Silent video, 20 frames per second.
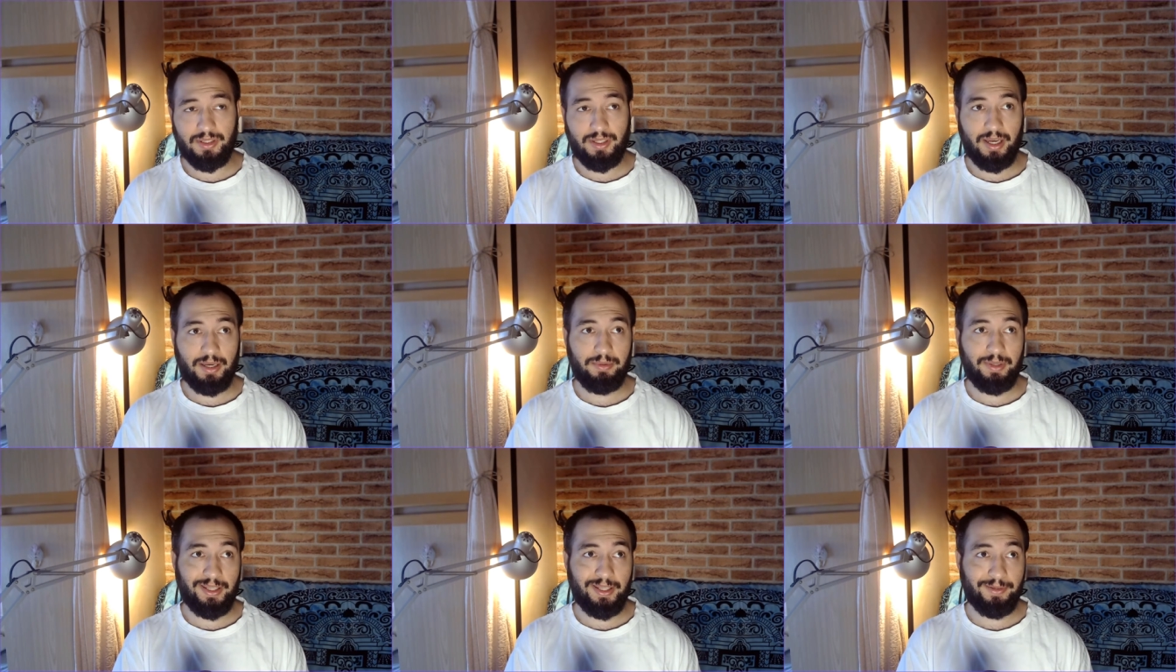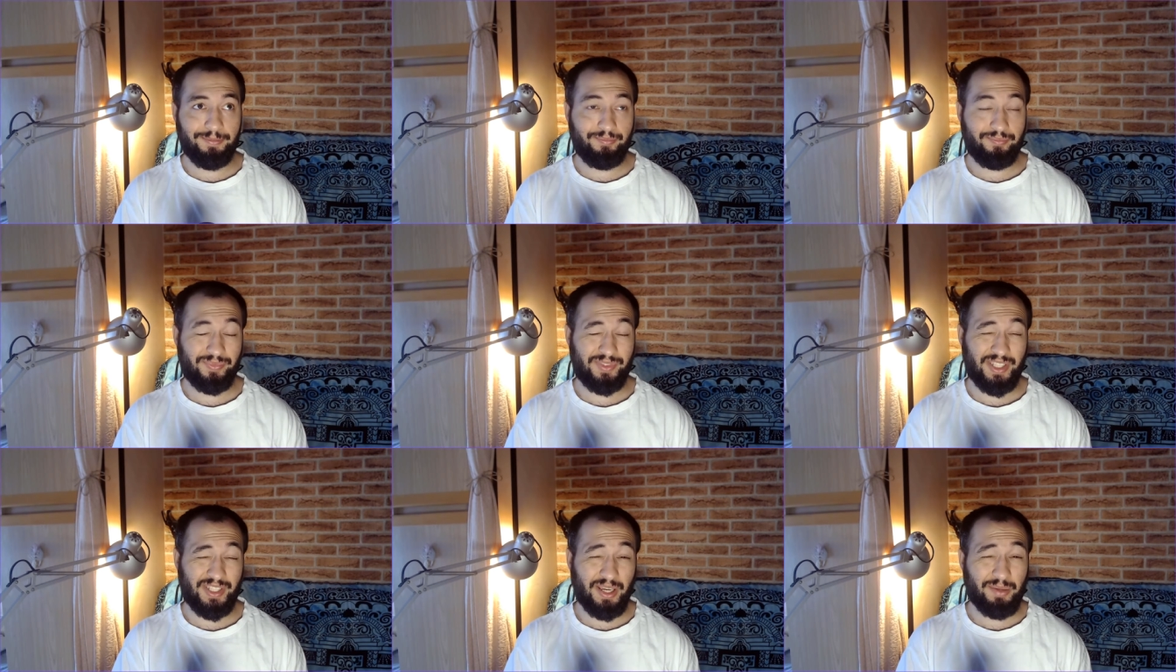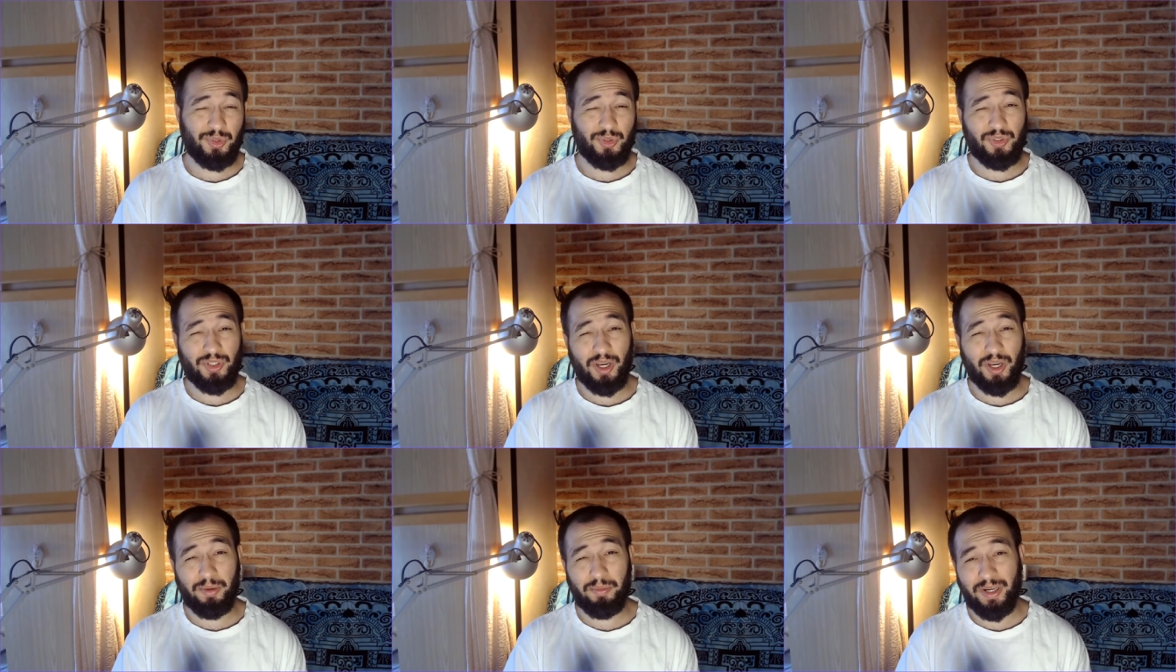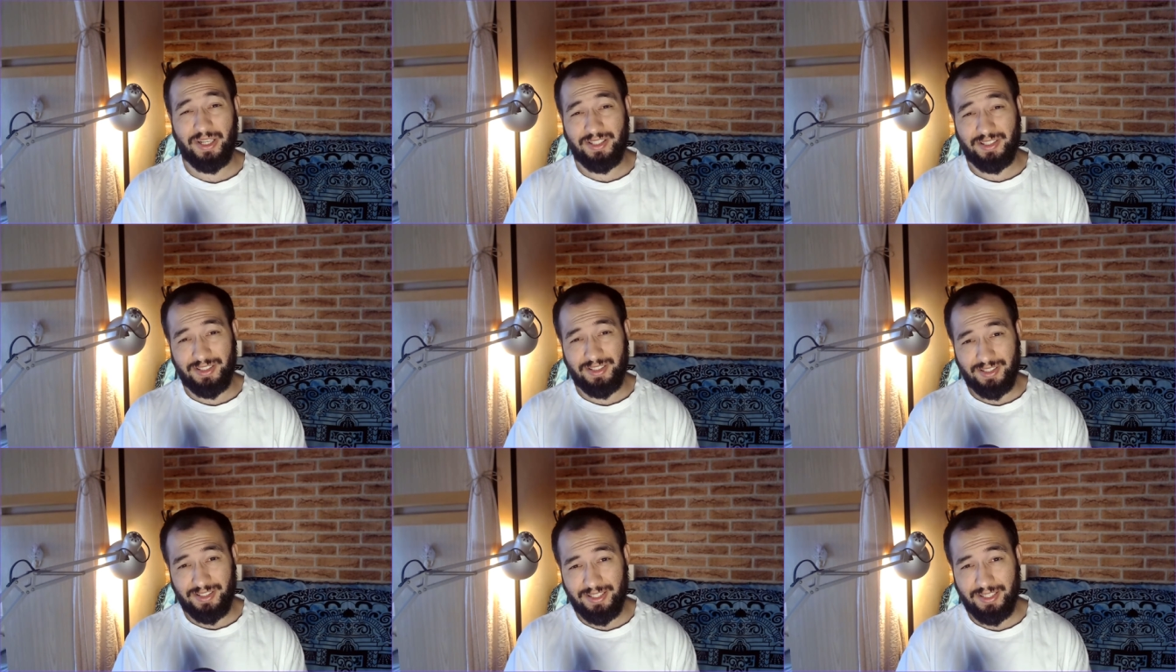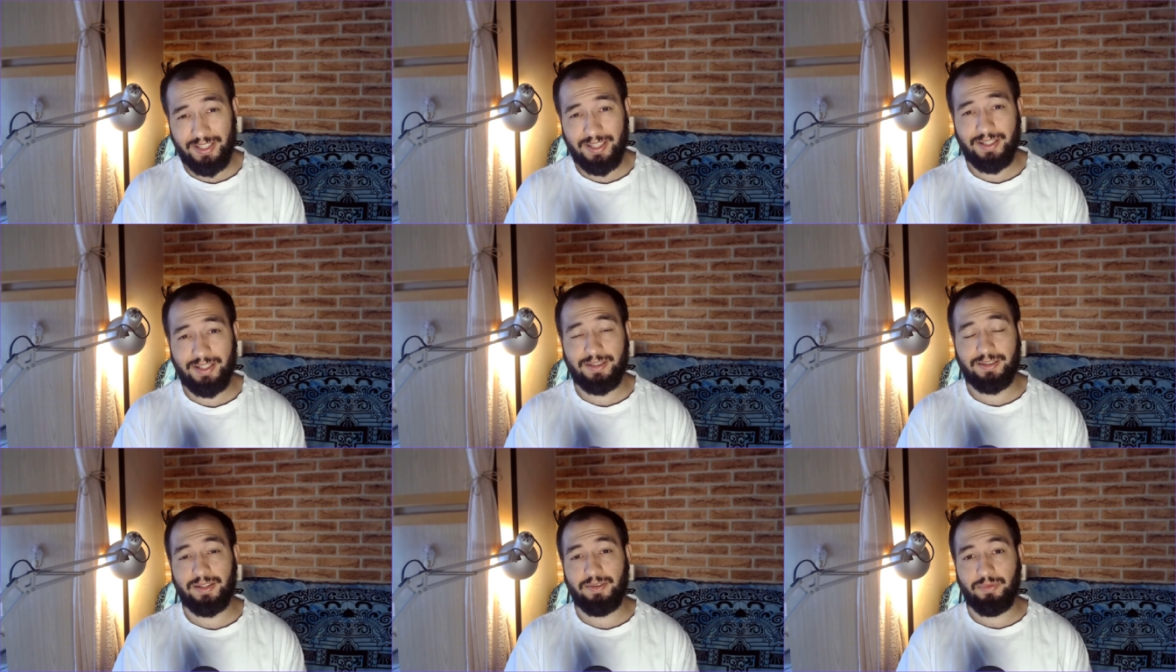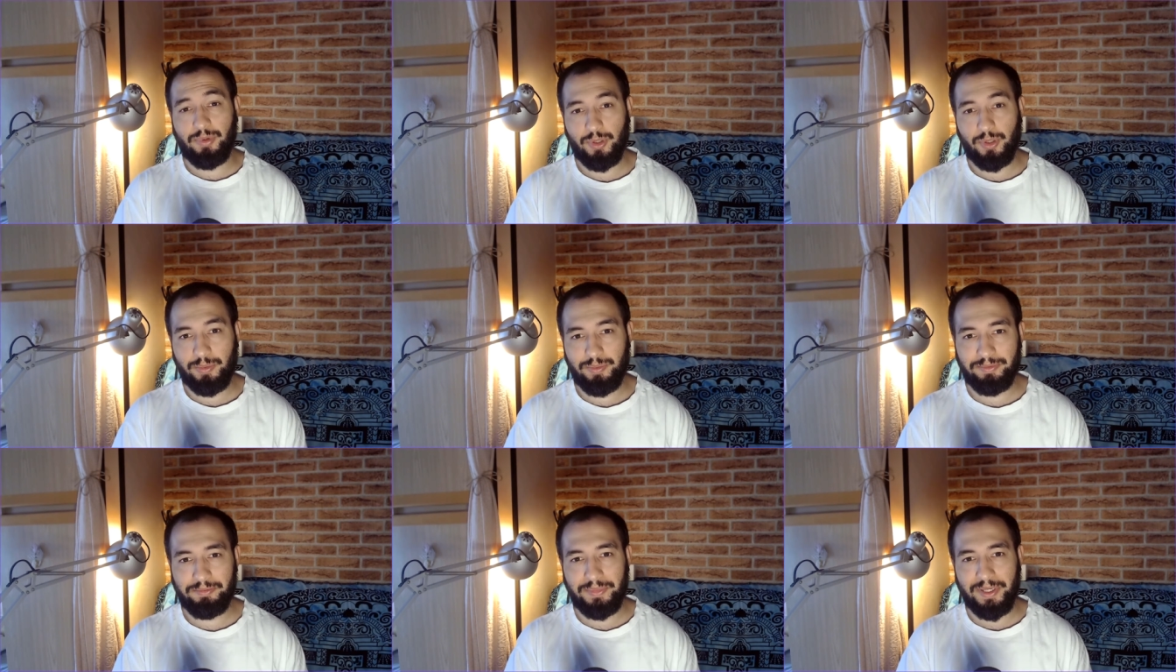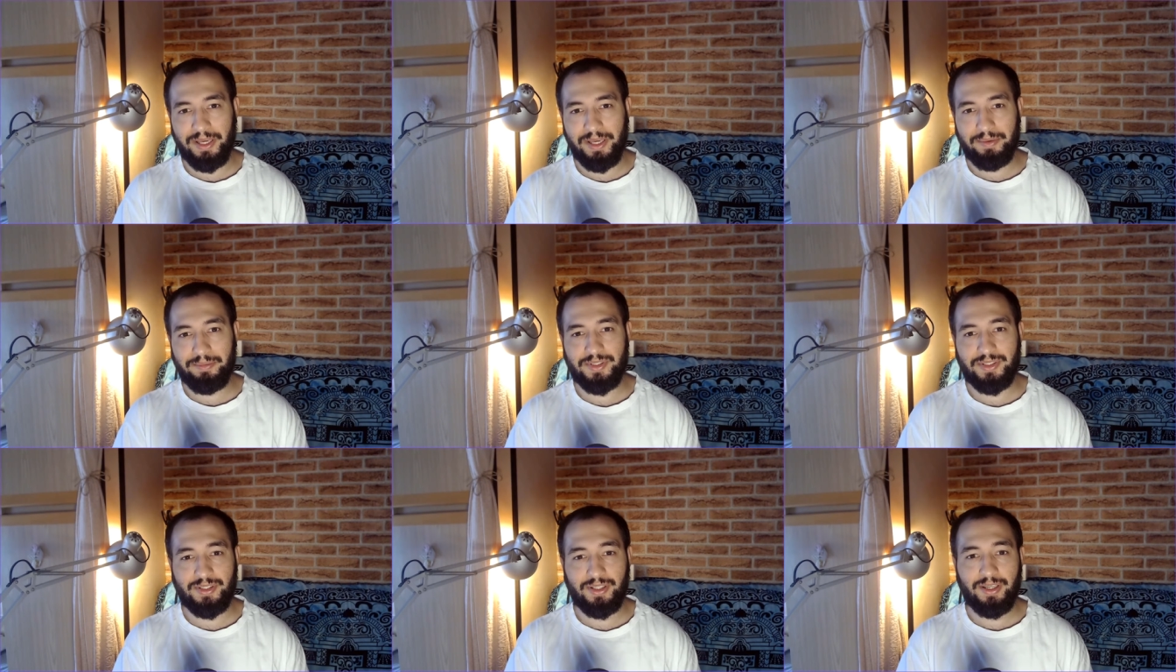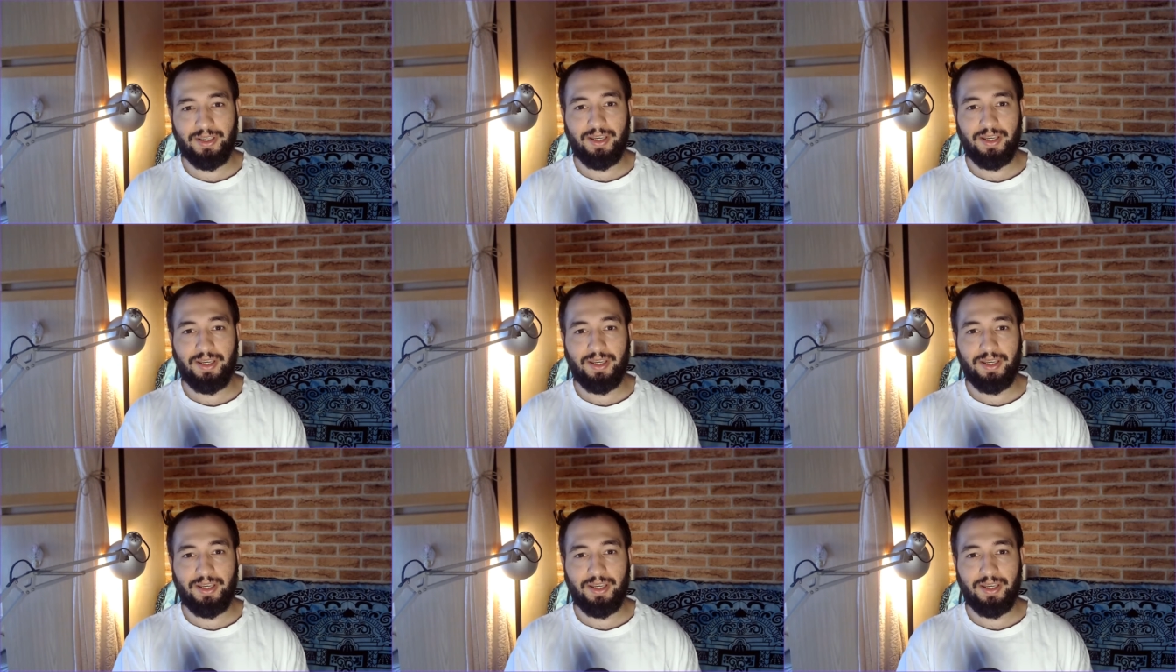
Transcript: I mean time to time I still develop games